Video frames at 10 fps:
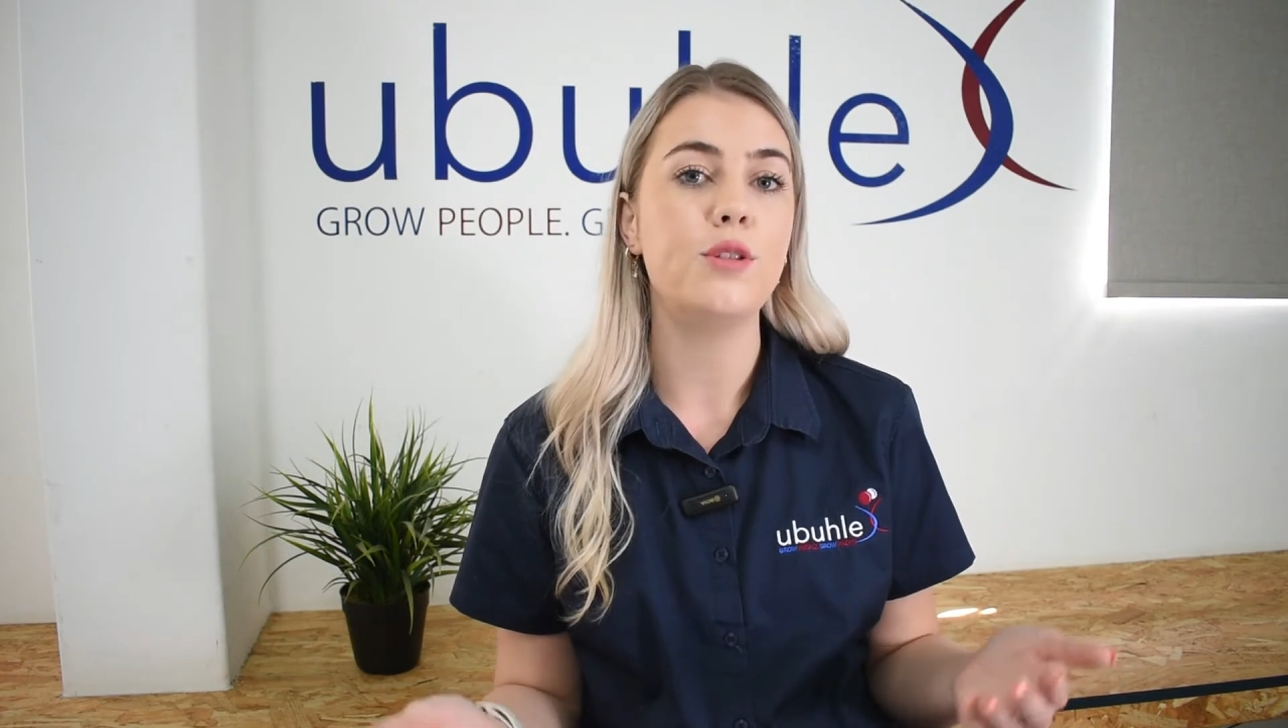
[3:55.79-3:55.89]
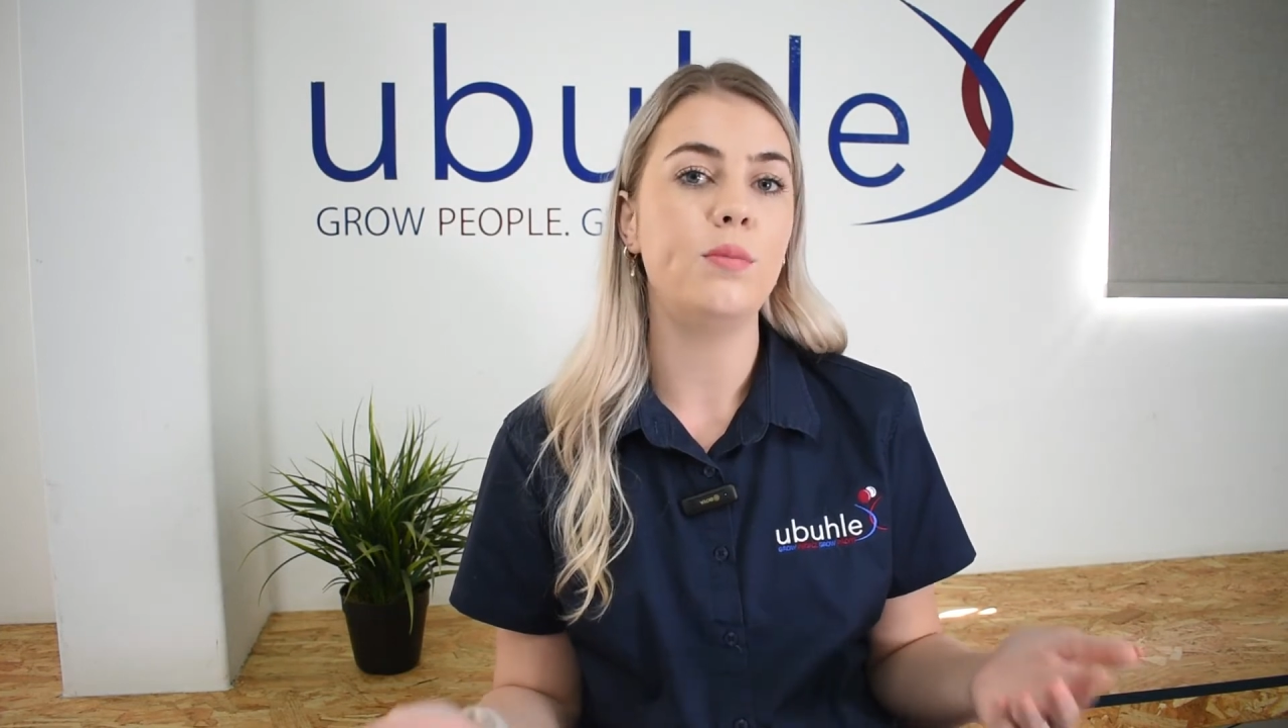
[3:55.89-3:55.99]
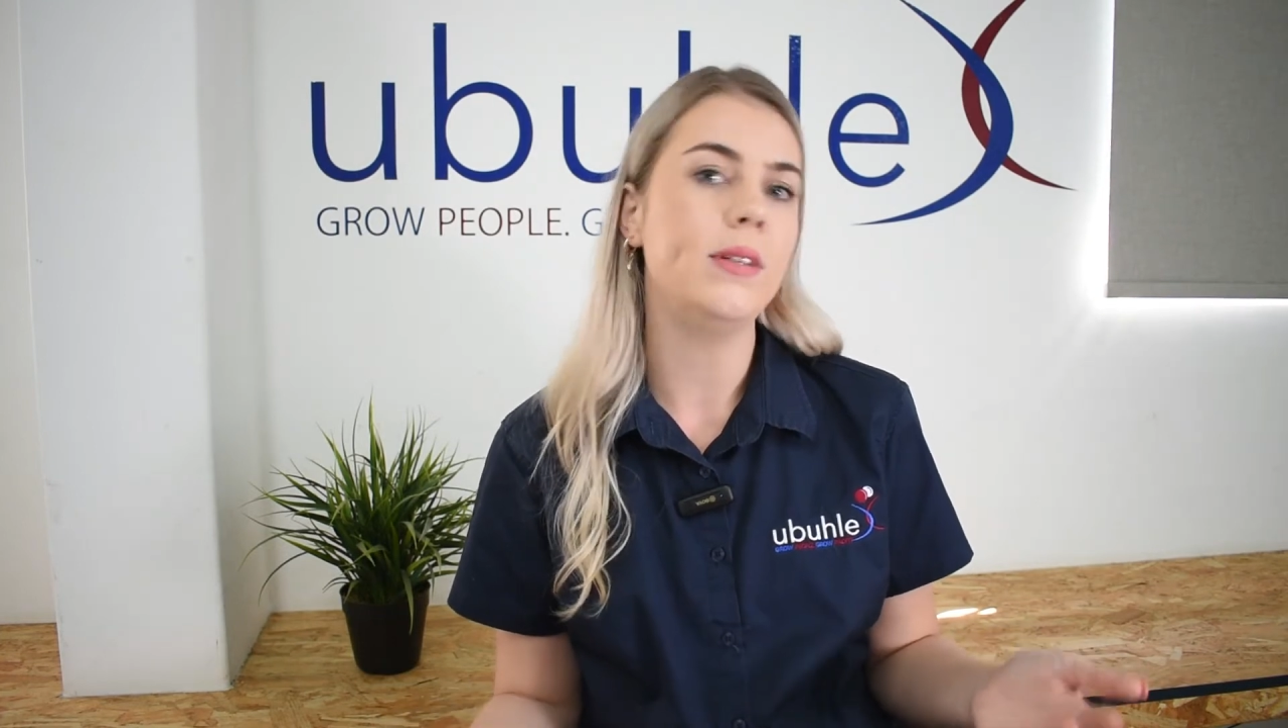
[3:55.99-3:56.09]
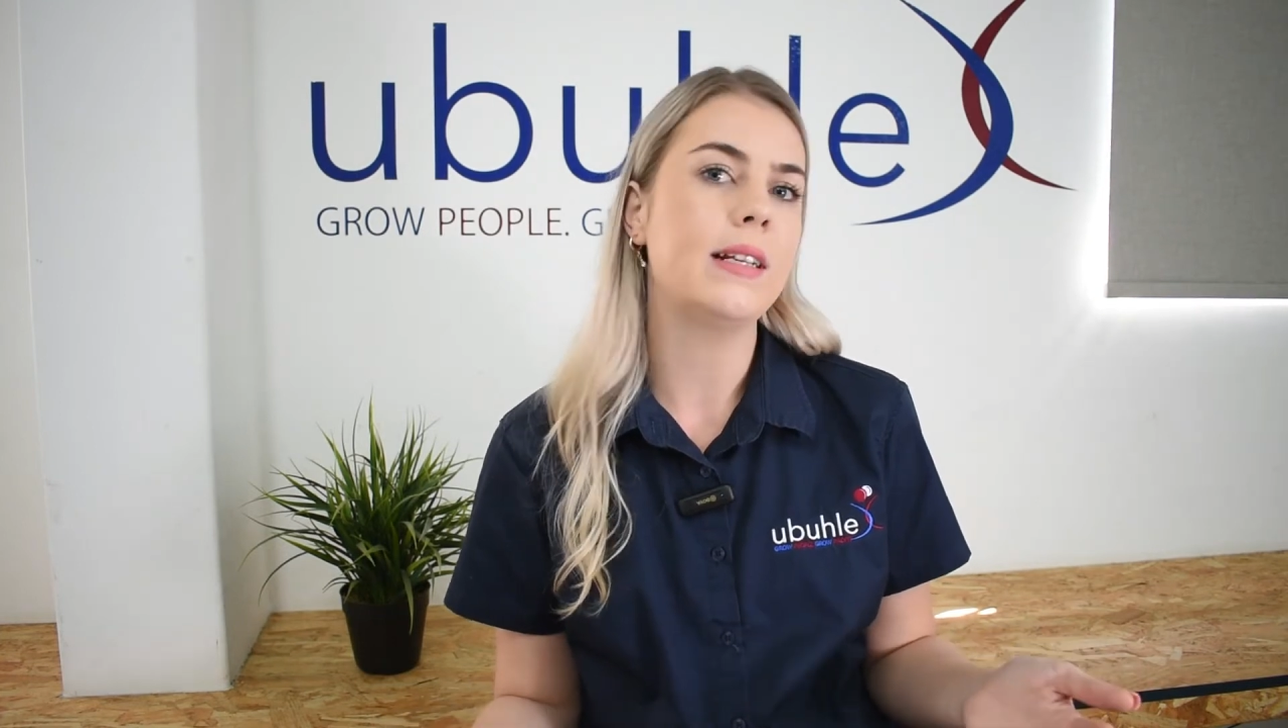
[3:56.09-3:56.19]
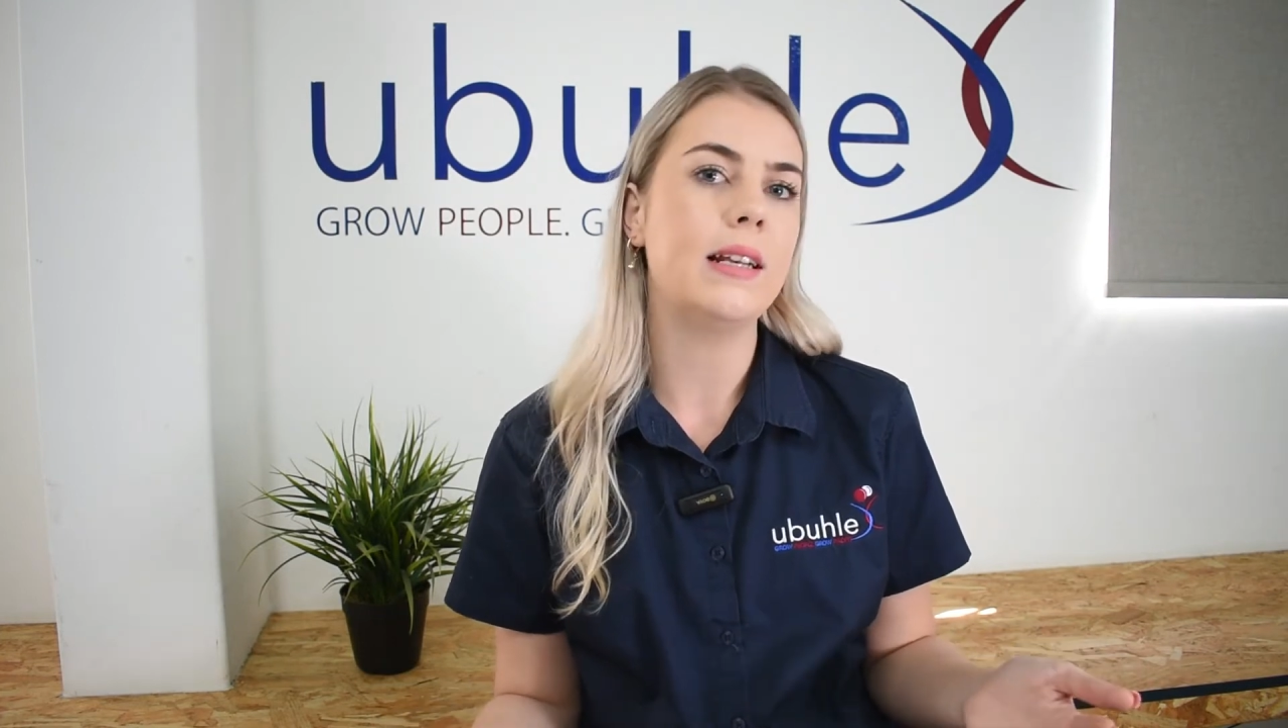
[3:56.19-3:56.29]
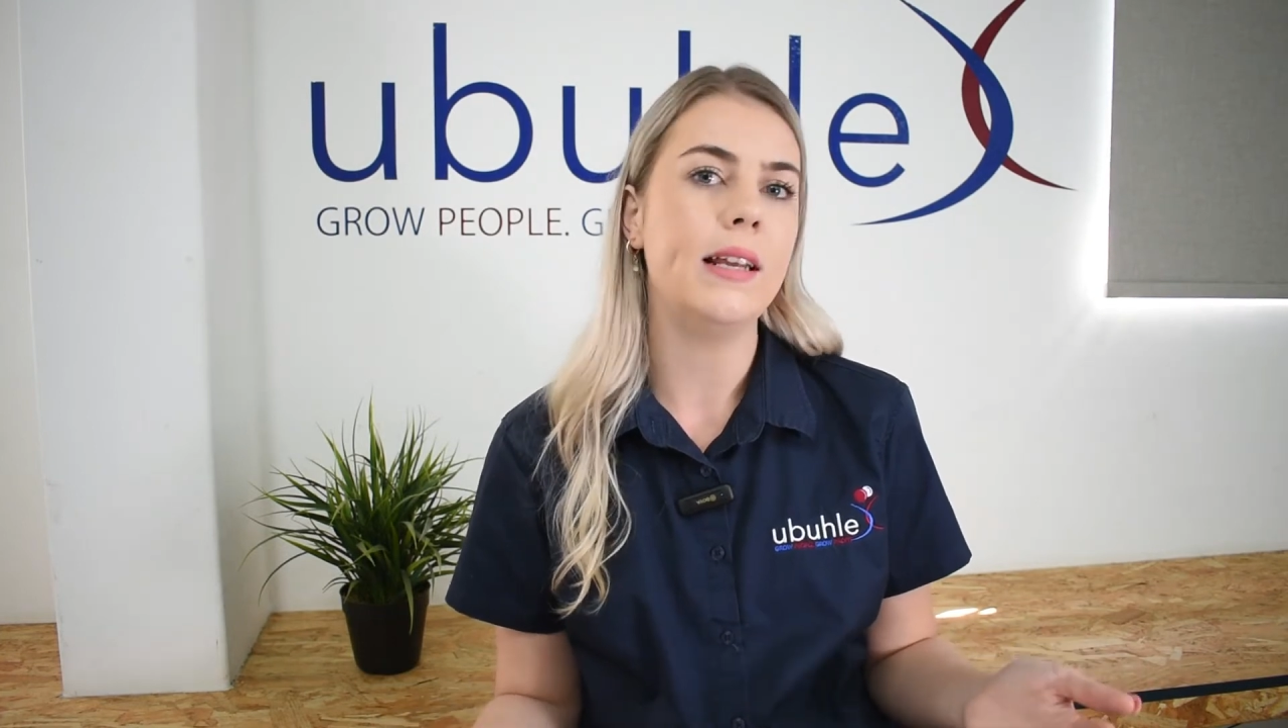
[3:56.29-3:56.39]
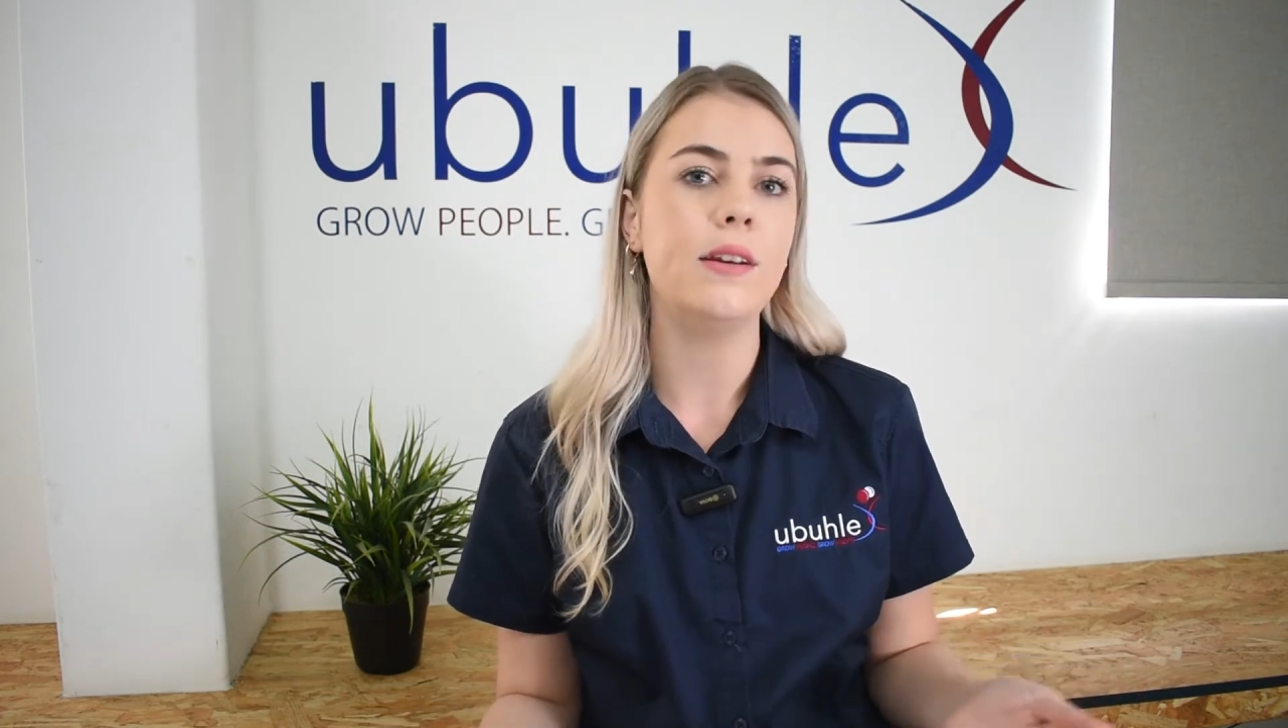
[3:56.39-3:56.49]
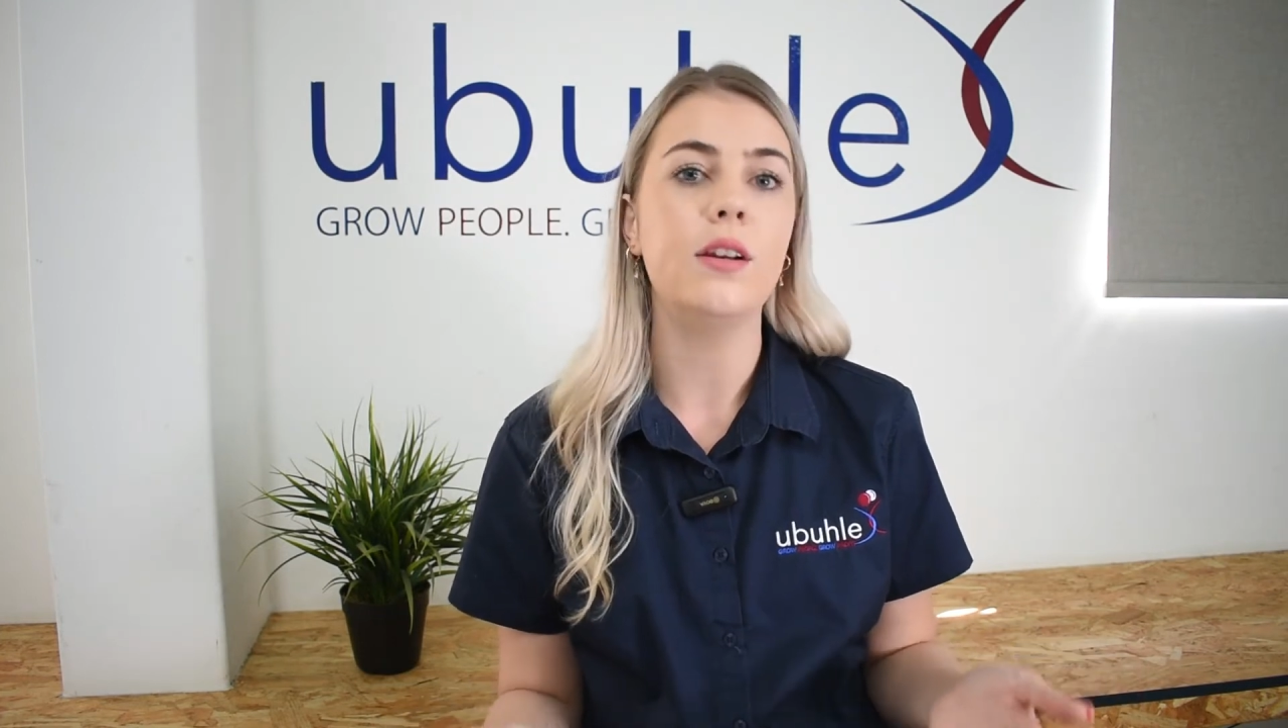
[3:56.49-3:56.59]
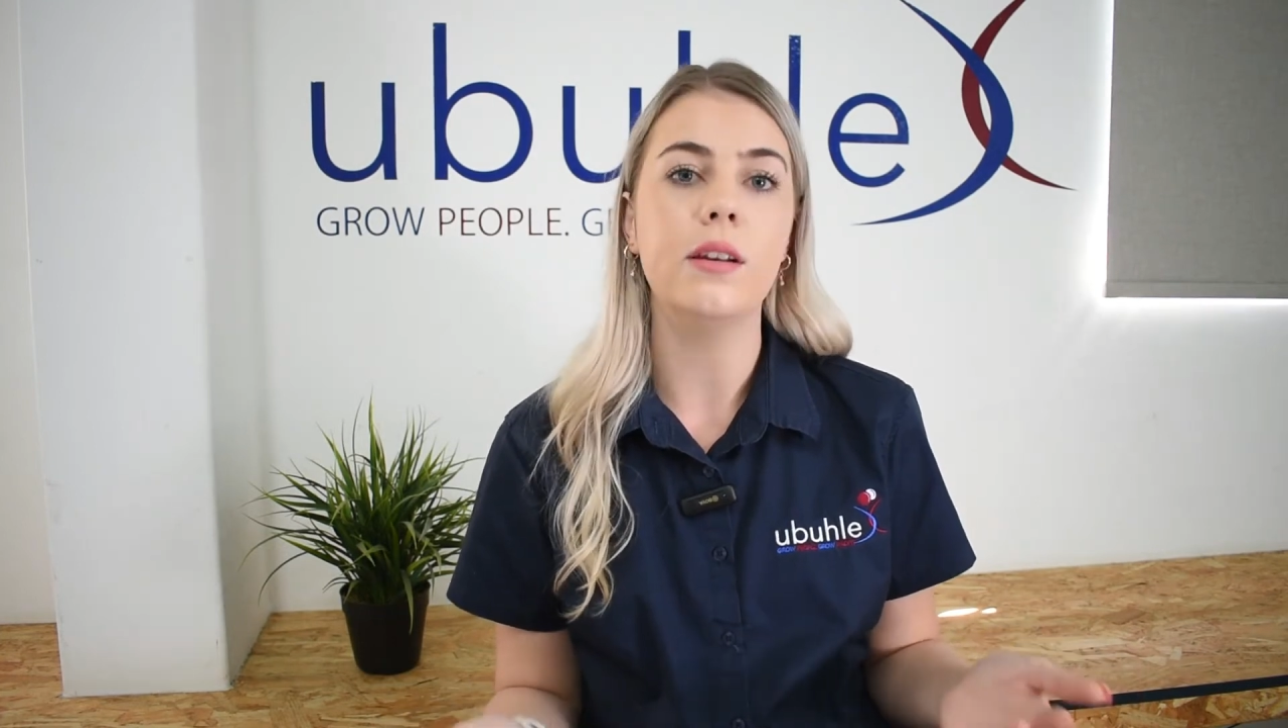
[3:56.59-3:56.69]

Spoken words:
to be declared